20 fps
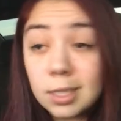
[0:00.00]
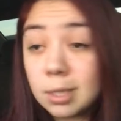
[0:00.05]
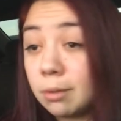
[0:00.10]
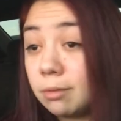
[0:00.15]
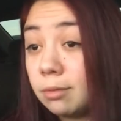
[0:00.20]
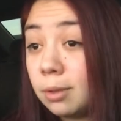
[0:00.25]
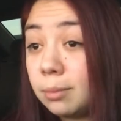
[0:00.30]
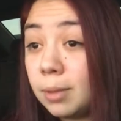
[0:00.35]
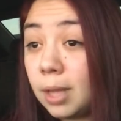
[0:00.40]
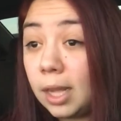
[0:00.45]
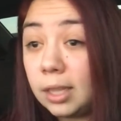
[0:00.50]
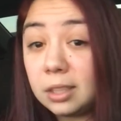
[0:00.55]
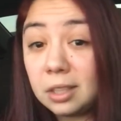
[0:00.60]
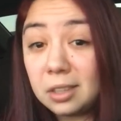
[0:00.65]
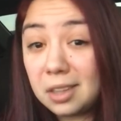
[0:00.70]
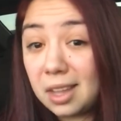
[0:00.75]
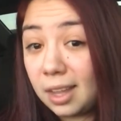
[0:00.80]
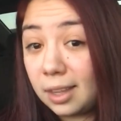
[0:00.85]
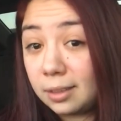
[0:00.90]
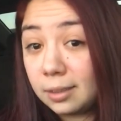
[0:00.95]
Some of them, like,
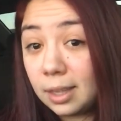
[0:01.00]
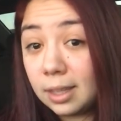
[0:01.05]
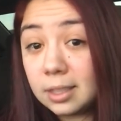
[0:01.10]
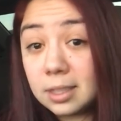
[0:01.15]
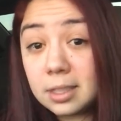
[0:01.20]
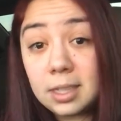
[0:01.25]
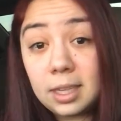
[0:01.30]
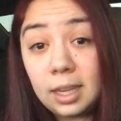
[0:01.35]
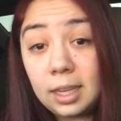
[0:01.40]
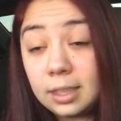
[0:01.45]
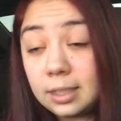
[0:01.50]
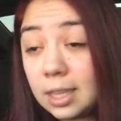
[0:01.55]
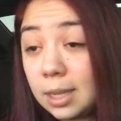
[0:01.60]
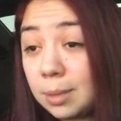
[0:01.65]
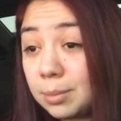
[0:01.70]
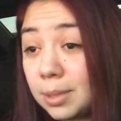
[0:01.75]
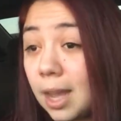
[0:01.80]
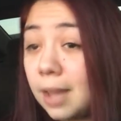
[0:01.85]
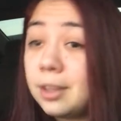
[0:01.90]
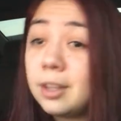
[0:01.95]
they're like,
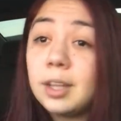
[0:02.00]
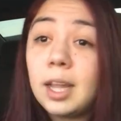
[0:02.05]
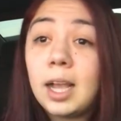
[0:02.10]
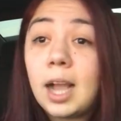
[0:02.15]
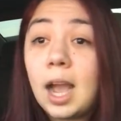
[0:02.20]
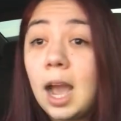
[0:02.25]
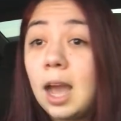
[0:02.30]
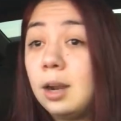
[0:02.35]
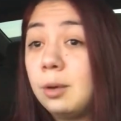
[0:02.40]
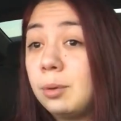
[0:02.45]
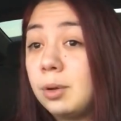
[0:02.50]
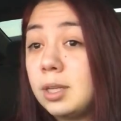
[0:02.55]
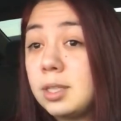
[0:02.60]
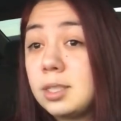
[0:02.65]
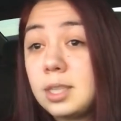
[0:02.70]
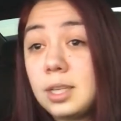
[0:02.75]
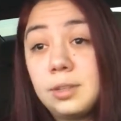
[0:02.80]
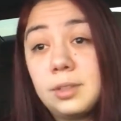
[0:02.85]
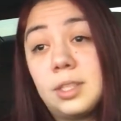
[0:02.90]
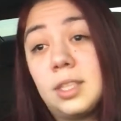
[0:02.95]
deep down, they're like, I don't want to
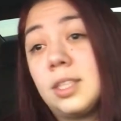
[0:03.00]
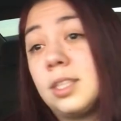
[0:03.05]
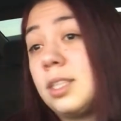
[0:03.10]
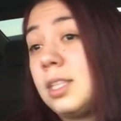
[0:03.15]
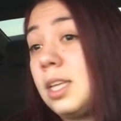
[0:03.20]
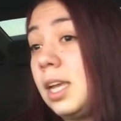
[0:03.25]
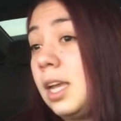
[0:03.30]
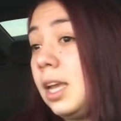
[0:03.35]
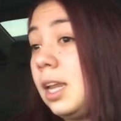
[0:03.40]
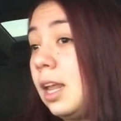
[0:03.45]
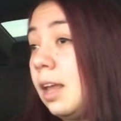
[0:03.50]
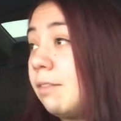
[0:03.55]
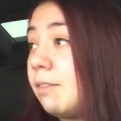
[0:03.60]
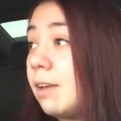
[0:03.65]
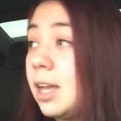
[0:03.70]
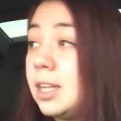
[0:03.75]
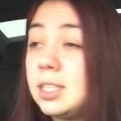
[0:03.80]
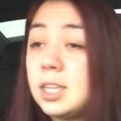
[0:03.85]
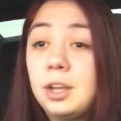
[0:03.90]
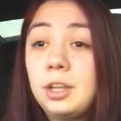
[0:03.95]
see you succeed. If
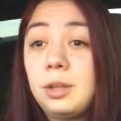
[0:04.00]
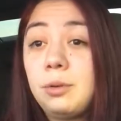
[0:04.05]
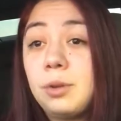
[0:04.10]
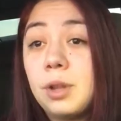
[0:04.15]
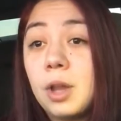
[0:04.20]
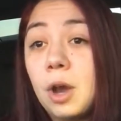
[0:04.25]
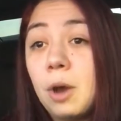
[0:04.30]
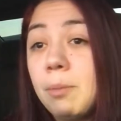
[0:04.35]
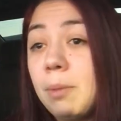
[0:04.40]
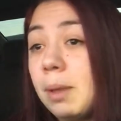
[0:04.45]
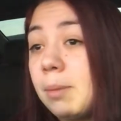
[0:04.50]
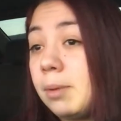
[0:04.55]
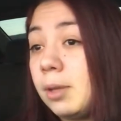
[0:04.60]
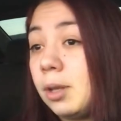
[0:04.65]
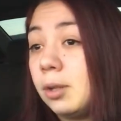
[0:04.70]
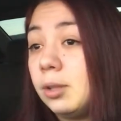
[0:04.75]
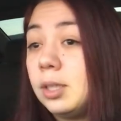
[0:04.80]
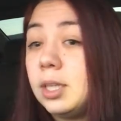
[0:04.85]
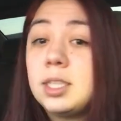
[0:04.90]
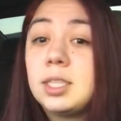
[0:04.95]
I tell you no, maybe
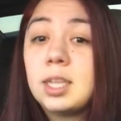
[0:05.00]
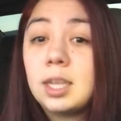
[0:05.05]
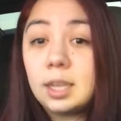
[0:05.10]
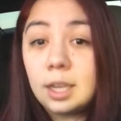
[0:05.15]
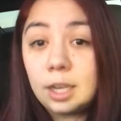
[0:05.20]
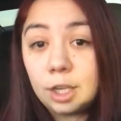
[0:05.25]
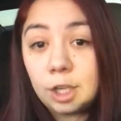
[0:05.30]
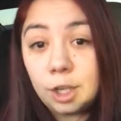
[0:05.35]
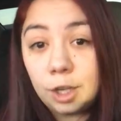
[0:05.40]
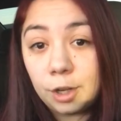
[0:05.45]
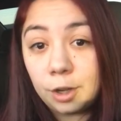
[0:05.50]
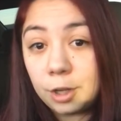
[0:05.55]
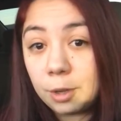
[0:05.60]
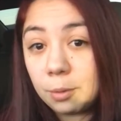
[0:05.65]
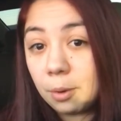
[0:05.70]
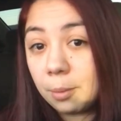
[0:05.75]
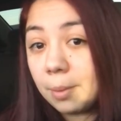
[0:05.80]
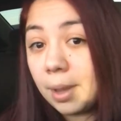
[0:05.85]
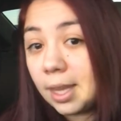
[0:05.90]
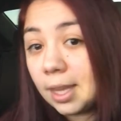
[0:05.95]
you'll listen and,
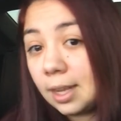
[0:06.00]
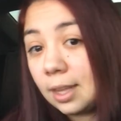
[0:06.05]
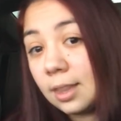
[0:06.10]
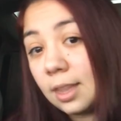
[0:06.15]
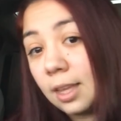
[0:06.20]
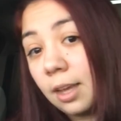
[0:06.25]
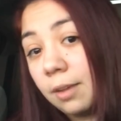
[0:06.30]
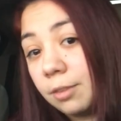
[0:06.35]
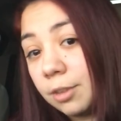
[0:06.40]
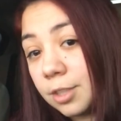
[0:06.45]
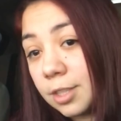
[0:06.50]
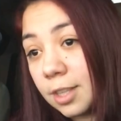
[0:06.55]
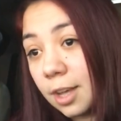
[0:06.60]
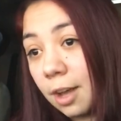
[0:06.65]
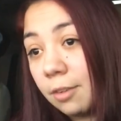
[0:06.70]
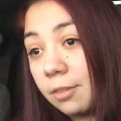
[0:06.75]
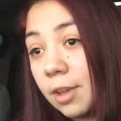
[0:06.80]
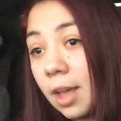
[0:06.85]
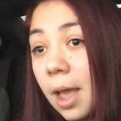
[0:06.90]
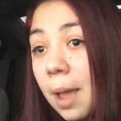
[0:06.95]
you won't make anything of
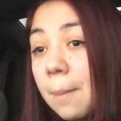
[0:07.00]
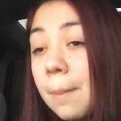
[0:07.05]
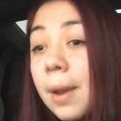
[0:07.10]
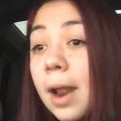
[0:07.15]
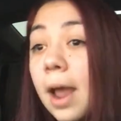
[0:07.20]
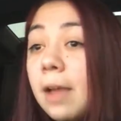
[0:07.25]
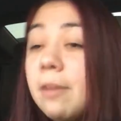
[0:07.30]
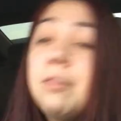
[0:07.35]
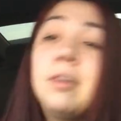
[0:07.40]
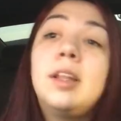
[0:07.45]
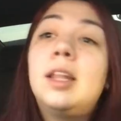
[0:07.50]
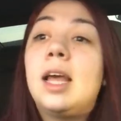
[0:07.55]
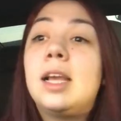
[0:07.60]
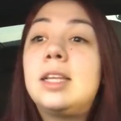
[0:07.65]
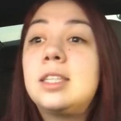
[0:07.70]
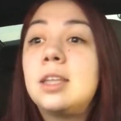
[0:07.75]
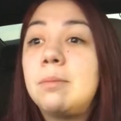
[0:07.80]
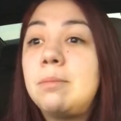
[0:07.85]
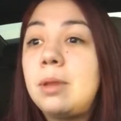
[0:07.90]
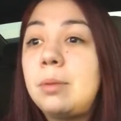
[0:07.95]
yourself. But I feel
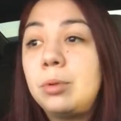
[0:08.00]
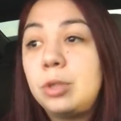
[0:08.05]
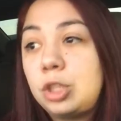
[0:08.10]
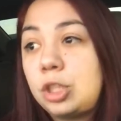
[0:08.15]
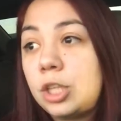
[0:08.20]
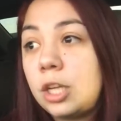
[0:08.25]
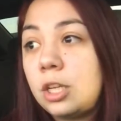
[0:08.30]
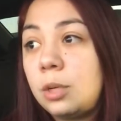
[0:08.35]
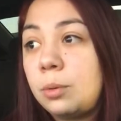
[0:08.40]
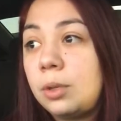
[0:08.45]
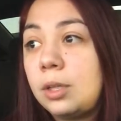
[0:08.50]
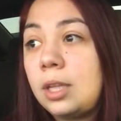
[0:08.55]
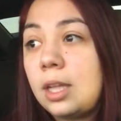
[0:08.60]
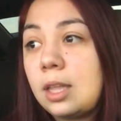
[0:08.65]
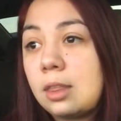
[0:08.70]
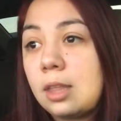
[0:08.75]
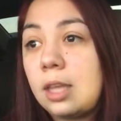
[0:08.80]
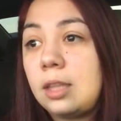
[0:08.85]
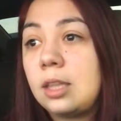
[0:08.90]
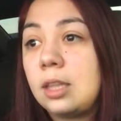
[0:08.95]
like some people genuinely
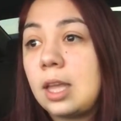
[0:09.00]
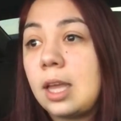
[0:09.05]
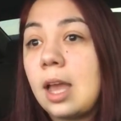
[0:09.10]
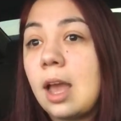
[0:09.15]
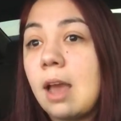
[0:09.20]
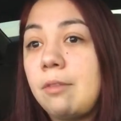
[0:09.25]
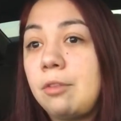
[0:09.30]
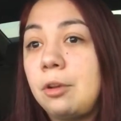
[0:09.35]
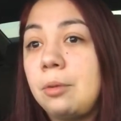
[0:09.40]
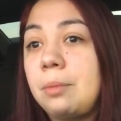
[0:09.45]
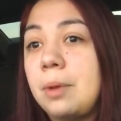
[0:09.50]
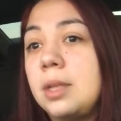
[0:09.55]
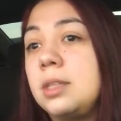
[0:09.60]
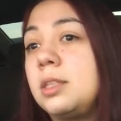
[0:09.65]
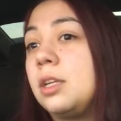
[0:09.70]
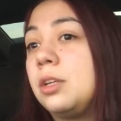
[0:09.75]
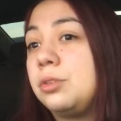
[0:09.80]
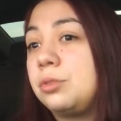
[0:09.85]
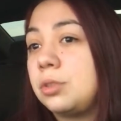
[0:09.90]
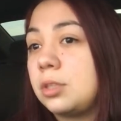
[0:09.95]
think that they have your
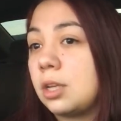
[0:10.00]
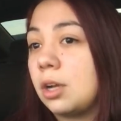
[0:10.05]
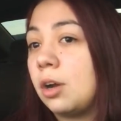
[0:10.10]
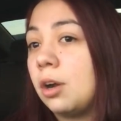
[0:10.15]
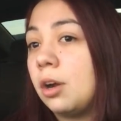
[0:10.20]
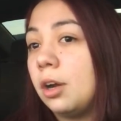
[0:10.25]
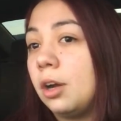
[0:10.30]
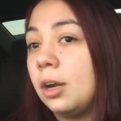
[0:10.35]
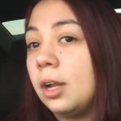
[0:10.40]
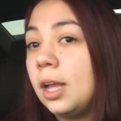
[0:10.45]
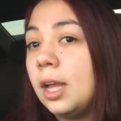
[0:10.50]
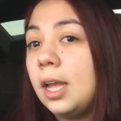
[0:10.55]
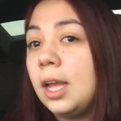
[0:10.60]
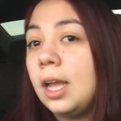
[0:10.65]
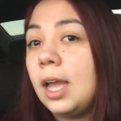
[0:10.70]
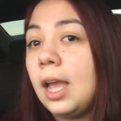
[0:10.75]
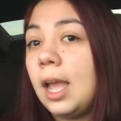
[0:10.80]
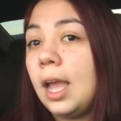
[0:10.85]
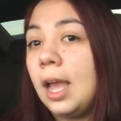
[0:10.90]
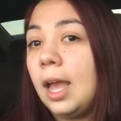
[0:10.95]
best interest at heart,
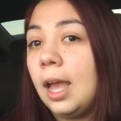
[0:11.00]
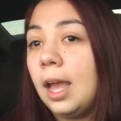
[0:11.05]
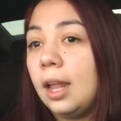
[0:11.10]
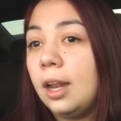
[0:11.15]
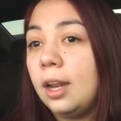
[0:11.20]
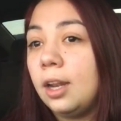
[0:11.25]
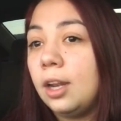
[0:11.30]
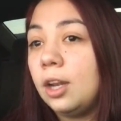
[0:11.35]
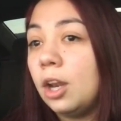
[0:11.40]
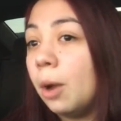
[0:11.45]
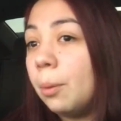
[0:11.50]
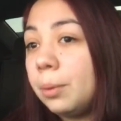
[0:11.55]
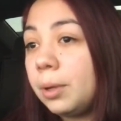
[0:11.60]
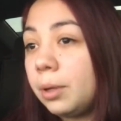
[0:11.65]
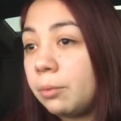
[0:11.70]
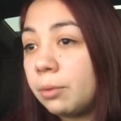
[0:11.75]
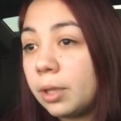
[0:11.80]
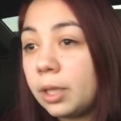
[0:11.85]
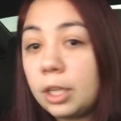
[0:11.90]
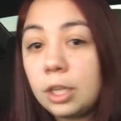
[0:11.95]
and
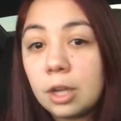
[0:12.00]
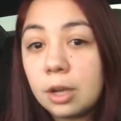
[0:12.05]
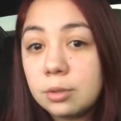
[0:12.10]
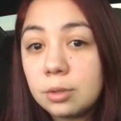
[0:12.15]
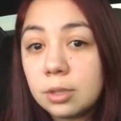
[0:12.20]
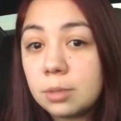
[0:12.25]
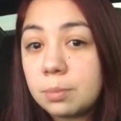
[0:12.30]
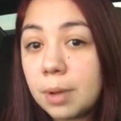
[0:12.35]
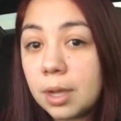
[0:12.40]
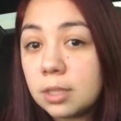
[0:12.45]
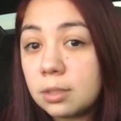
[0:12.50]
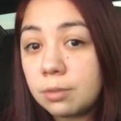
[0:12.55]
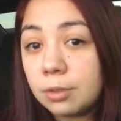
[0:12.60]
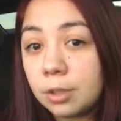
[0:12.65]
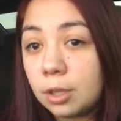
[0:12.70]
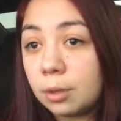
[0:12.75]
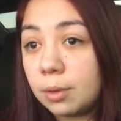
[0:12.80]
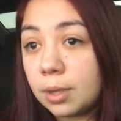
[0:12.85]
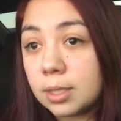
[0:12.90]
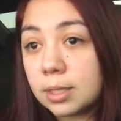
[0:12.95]
nobody really knows what's best for
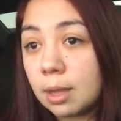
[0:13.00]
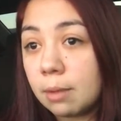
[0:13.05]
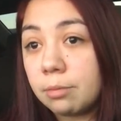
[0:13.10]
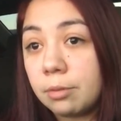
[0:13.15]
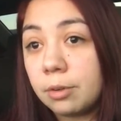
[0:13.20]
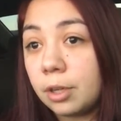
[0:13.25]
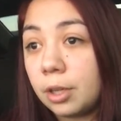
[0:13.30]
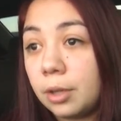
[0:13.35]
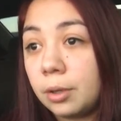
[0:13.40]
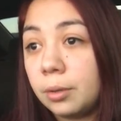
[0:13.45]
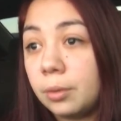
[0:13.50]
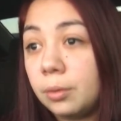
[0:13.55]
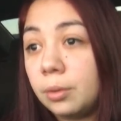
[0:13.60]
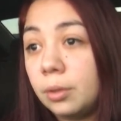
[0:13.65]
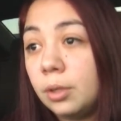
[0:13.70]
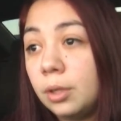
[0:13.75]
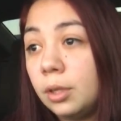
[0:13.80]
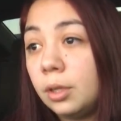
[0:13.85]
you except for you.